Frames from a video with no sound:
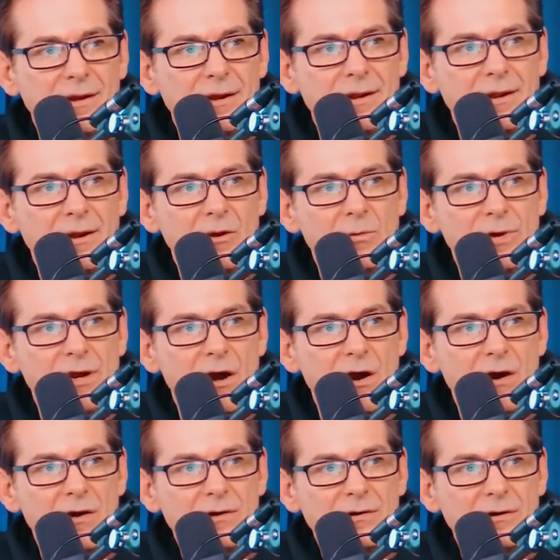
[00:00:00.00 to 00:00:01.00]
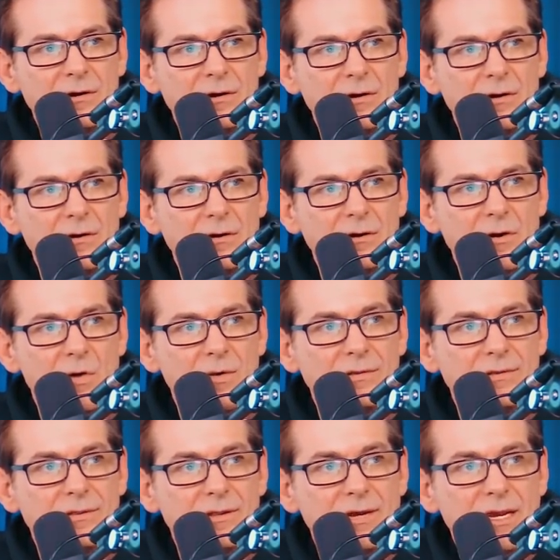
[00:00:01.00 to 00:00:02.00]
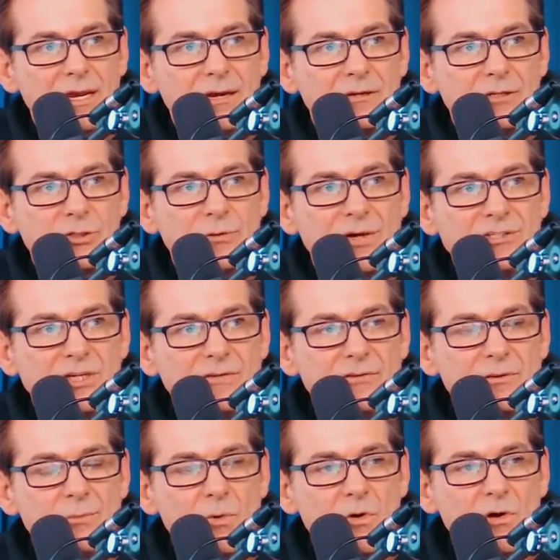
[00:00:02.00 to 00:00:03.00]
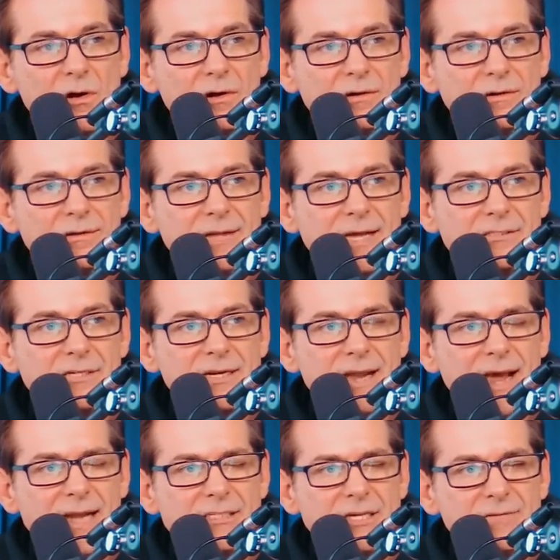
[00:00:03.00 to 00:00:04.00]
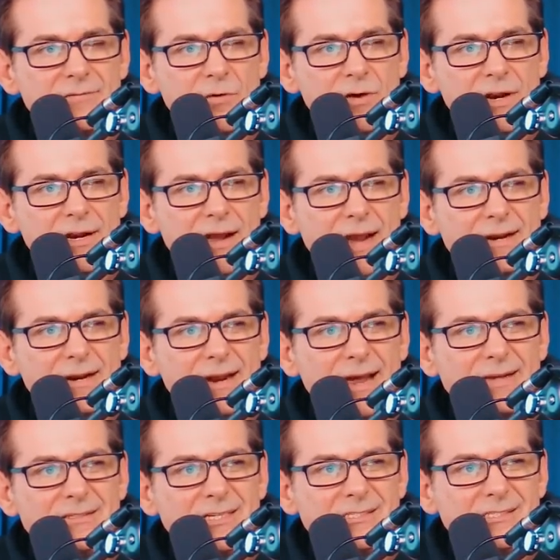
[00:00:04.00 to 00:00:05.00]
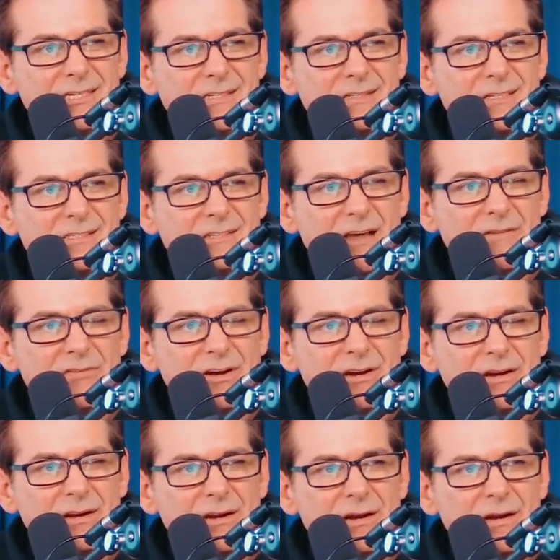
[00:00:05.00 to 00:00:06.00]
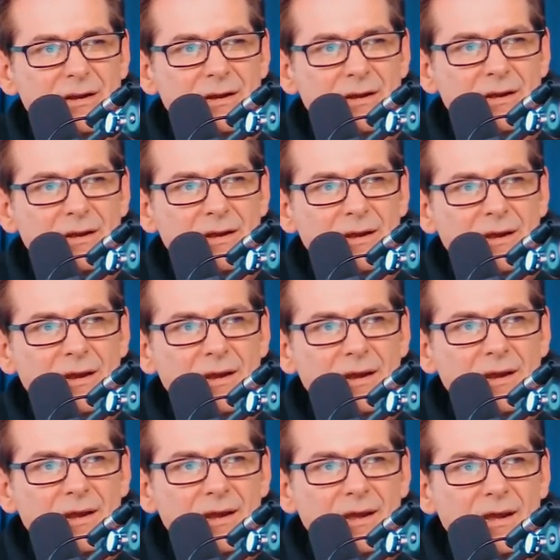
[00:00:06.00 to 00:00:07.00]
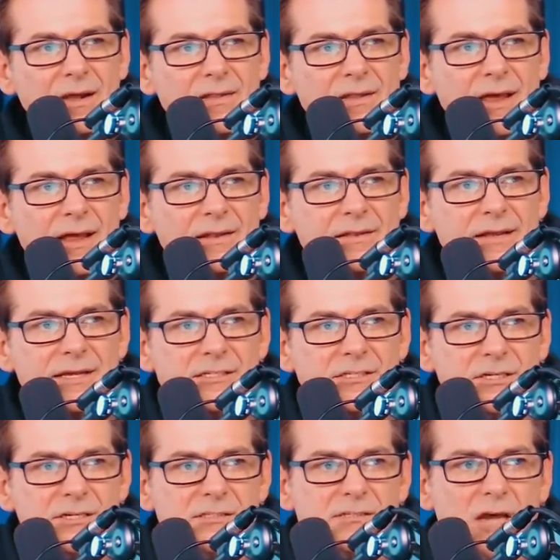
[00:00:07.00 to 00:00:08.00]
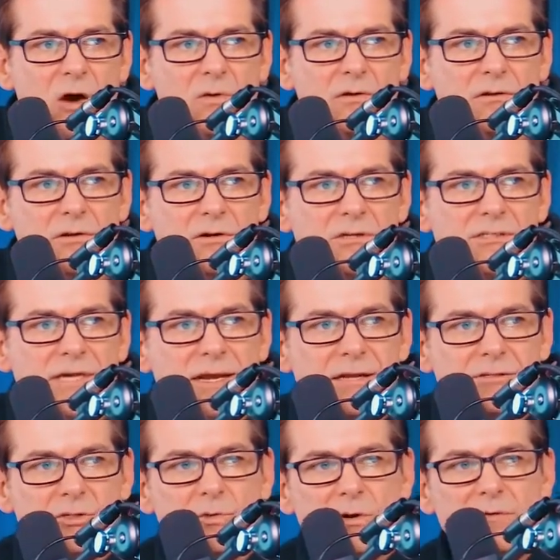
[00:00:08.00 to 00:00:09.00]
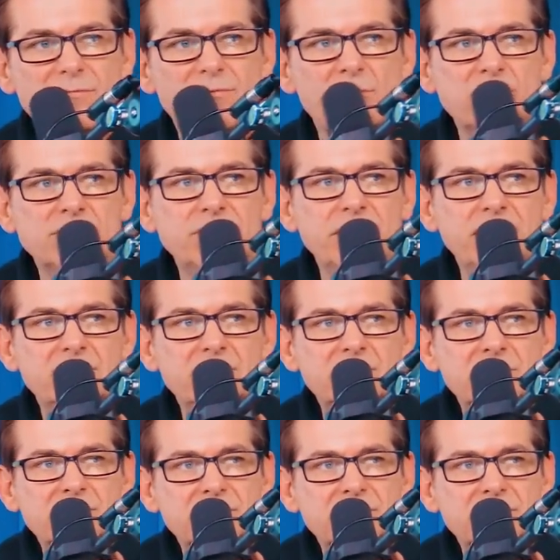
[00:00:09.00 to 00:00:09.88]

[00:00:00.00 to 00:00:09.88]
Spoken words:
And here we are. It shrinks even more. That's in 1949 to 1967. And then this is how it looks in 2014.